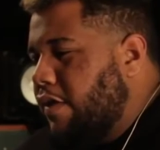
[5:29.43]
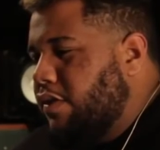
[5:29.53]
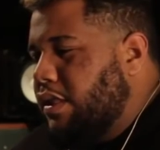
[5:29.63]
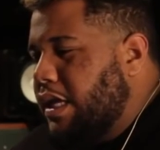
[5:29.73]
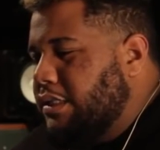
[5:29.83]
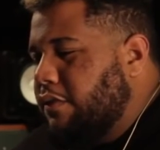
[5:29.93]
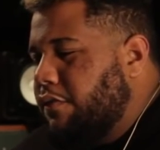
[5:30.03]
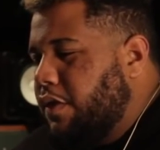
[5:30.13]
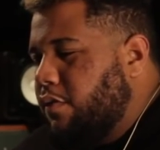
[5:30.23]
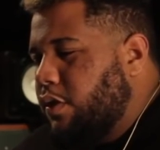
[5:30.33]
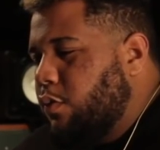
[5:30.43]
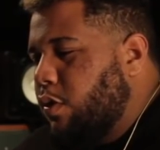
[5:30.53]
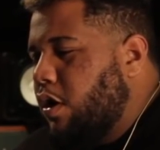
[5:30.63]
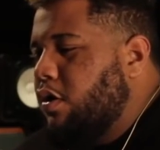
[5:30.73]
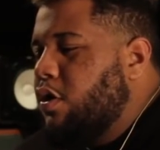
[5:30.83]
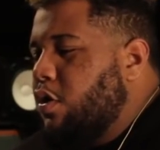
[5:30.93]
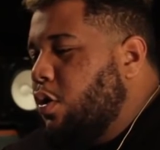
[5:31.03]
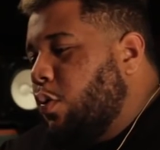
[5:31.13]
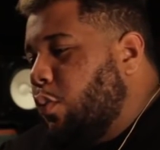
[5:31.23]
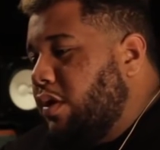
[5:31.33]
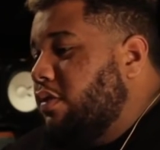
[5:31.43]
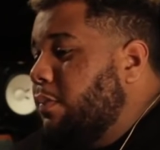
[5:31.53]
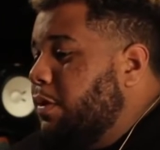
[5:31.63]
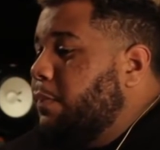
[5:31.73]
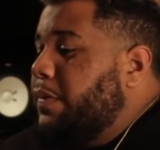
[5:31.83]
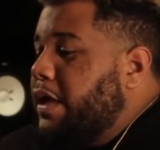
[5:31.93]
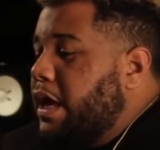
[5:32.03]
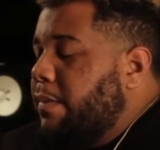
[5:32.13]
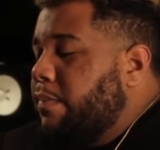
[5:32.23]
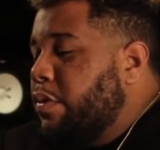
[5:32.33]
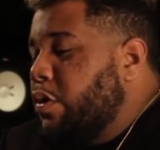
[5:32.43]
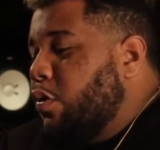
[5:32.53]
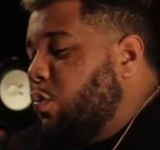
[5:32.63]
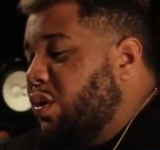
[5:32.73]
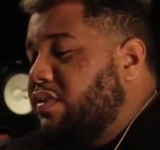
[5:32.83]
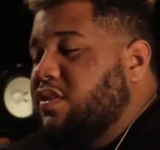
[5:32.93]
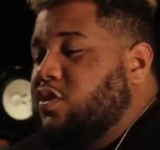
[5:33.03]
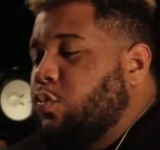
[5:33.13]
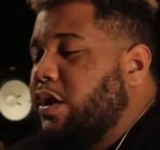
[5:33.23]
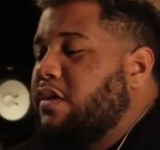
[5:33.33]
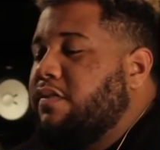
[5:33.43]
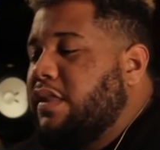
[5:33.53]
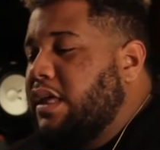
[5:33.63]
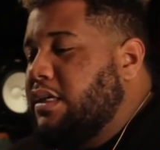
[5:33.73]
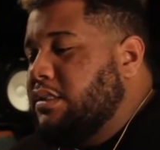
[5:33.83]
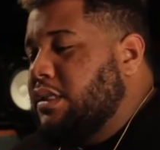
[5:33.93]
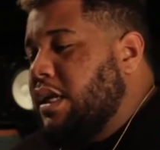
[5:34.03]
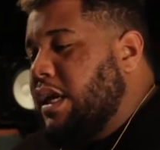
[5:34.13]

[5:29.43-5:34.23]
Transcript: Everything has to fit really well with the BPM, with the swing of things.